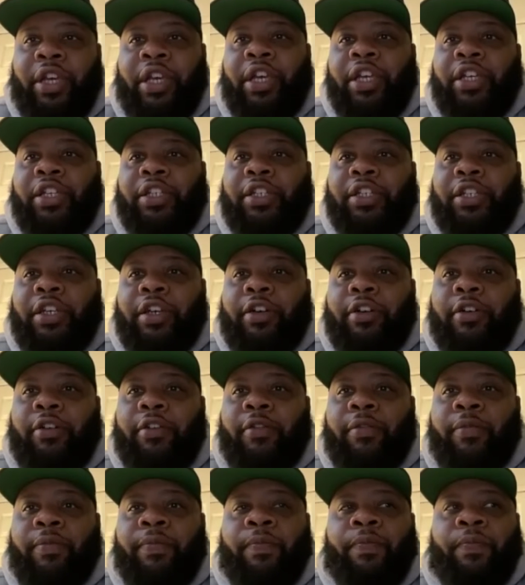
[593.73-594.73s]
So
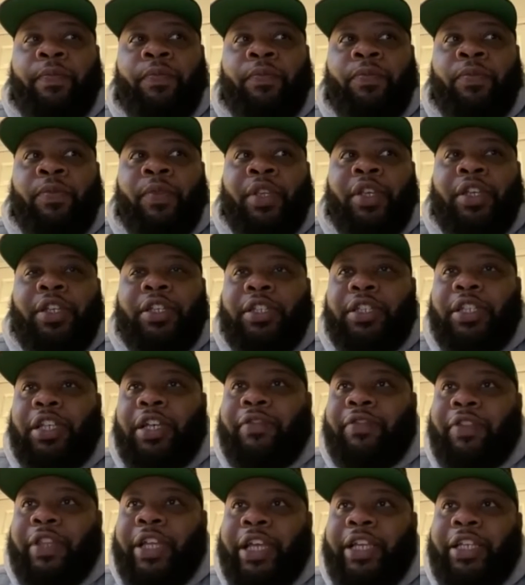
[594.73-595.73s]
stuff
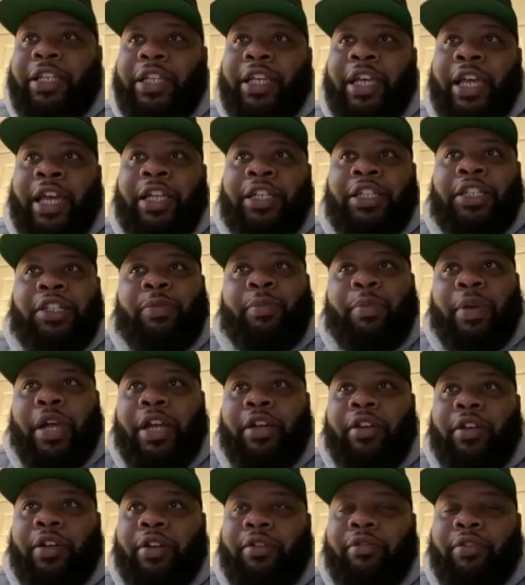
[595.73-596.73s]
like that, just
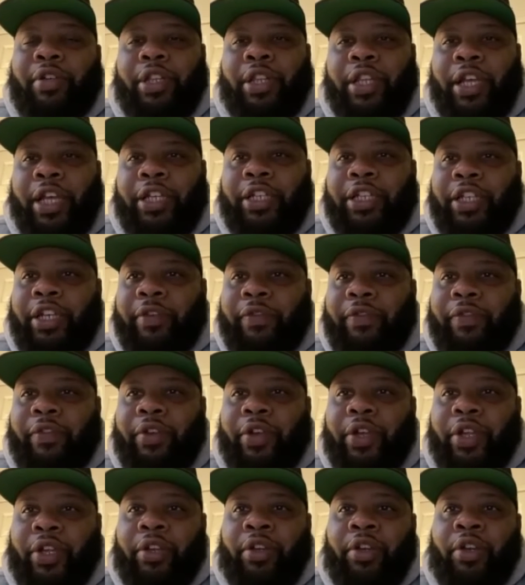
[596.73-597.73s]
partnering with like
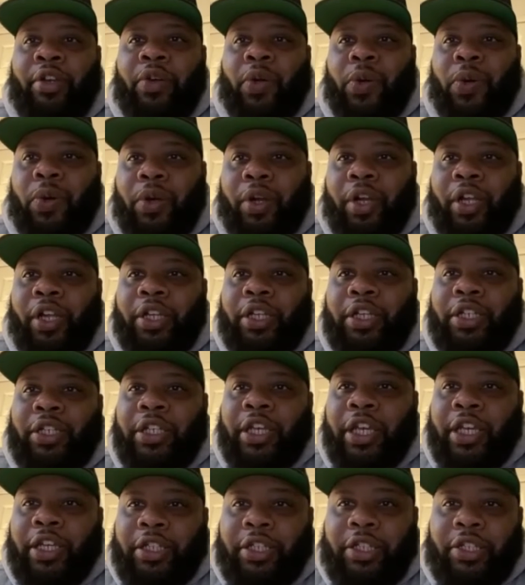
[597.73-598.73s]
different
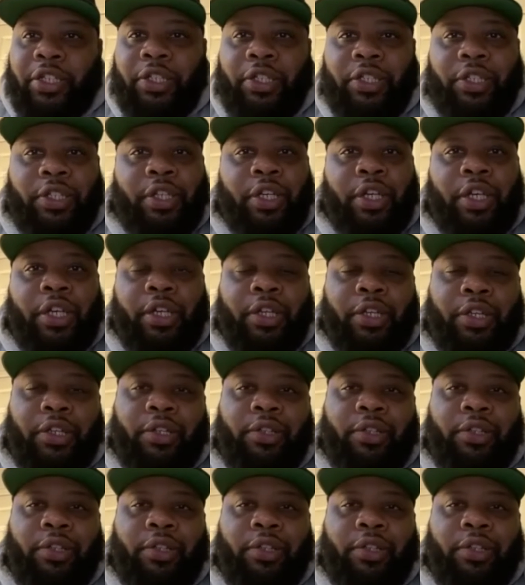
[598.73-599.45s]
organizations and